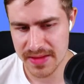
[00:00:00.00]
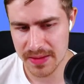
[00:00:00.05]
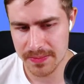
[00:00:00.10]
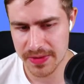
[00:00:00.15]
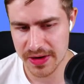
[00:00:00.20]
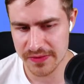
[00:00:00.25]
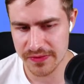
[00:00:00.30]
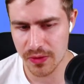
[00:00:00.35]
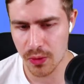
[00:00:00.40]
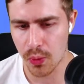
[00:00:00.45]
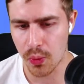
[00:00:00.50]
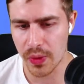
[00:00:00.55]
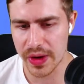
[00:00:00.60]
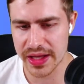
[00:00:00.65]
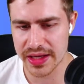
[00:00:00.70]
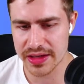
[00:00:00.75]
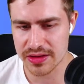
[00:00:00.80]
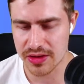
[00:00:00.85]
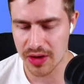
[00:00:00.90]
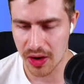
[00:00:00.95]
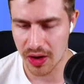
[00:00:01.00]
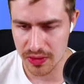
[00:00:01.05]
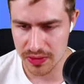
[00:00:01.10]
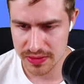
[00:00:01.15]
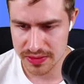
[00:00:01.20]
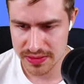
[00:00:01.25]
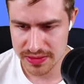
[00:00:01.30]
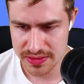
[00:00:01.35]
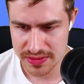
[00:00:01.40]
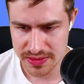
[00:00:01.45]
bit of a weird
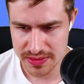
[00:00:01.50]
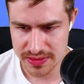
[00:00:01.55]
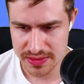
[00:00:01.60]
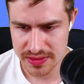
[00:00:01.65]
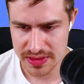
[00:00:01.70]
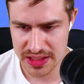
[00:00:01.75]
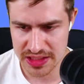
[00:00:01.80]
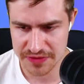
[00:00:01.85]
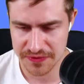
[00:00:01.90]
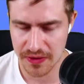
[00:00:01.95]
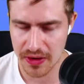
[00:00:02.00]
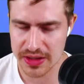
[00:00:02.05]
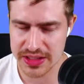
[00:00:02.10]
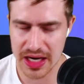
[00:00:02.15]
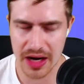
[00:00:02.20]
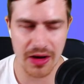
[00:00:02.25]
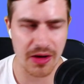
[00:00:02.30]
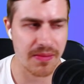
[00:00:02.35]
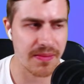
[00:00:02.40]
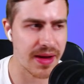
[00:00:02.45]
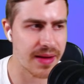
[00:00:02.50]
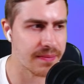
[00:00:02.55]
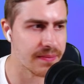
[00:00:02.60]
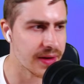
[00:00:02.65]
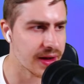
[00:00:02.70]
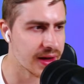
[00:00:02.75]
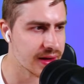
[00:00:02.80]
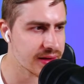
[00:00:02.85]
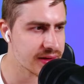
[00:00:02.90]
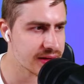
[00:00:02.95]
goal, as far as I
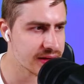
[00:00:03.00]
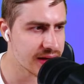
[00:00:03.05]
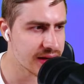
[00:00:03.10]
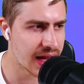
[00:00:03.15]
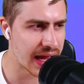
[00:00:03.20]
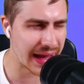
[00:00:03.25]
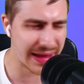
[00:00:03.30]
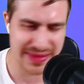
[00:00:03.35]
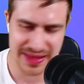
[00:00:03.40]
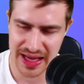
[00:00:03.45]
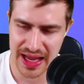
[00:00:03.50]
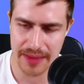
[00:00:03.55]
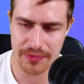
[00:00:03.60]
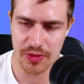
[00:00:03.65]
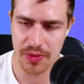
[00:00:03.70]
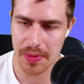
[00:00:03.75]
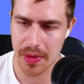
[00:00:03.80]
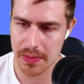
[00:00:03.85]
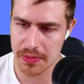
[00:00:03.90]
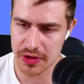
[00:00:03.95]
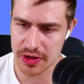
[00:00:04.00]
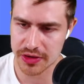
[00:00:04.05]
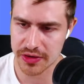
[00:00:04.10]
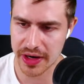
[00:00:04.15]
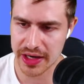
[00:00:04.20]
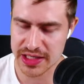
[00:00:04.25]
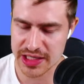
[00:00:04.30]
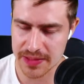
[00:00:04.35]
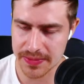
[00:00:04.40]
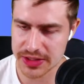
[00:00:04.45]
remember. I think I'm remembering
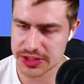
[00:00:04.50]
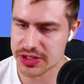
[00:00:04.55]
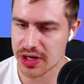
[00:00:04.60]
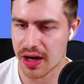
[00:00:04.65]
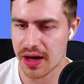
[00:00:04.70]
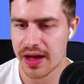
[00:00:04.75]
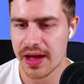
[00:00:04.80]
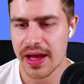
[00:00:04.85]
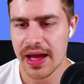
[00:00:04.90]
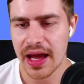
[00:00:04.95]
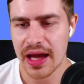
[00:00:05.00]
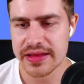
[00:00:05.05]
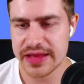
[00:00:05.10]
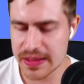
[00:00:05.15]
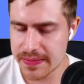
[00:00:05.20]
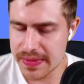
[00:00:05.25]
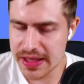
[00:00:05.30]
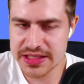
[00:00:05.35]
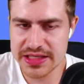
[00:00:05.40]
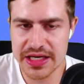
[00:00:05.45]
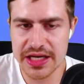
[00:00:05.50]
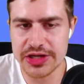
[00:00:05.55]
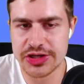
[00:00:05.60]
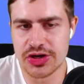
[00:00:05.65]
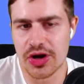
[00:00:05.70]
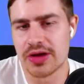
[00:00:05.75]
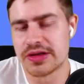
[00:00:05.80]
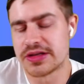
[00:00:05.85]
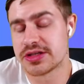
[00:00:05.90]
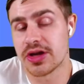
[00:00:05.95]
correctly, but yeah, I think Man City's
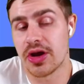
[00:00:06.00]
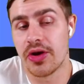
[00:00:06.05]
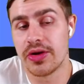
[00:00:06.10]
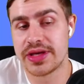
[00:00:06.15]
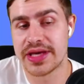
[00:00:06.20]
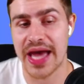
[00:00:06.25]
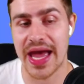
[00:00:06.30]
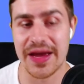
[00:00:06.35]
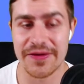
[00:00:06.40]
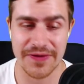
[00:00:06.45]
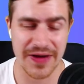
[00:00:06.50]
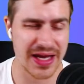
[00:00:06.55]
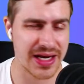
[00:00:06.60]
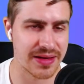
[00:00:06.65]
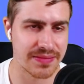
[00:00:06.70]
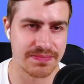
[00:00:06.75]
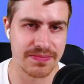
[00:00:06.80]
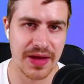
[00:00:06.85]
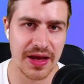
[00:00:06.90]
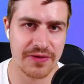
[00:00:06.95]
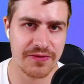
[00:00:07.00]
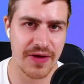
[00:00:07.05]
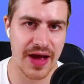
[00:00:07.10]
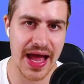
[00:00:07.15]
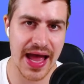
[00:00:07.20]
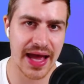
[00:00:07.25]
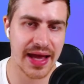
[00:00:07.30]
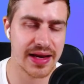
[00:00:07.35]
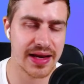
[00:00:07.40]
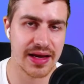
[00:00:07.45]
chances are okay. If I
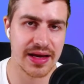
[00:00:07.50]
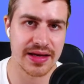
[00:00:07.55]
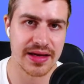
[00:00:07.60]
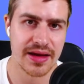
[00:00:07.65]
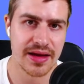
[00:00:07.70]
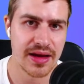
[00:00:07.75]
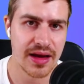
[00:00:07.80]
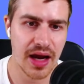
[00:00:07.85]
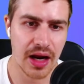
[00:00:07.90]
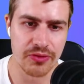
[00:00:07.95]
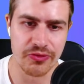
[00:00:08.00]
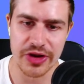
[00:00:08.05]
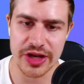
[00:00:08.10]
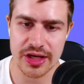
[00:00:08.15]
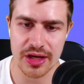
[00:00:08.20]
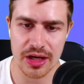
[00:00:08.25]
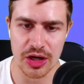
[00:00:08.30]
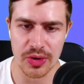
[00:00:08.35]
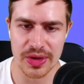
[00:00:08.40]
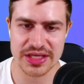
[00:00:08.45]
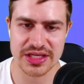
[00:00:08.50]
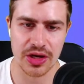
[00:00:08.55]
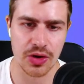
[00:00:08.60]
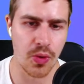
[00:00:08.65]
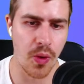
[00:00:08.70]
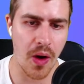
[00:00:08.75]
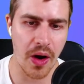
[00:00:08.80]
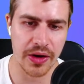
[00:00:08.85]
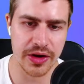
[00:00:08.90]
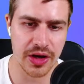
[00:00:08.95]
had a Rico Lewis, a
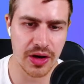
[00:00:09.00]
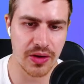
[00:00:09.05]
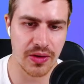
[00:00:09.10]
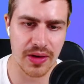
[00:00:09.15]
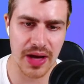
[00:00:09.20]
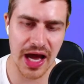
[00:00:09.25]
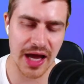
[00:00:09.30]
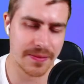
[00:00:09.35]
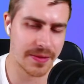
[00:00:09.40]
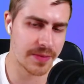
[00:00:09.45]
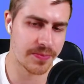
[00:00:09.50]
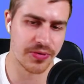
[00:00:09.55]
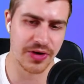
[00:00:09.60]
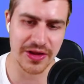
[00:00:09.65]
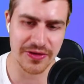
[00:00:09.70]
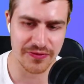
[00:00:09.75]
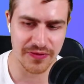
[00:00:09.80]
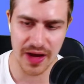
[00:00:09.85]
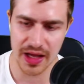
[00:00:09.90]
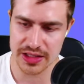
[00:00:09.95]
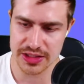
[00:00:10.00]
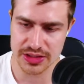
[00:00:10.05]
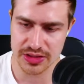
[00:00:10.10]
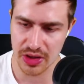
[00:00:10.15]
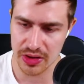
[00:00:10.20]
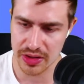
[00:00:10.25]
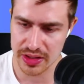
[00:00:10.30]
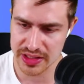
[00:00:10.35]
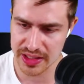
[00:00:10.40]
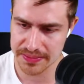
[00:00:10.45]
Guardiola, I'd be pretty fine
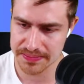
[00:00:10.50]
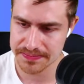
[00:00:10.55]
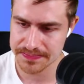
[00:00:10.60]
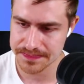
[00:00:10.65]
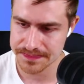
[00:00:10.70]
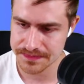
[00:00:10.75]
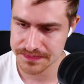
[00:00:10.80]
starting them.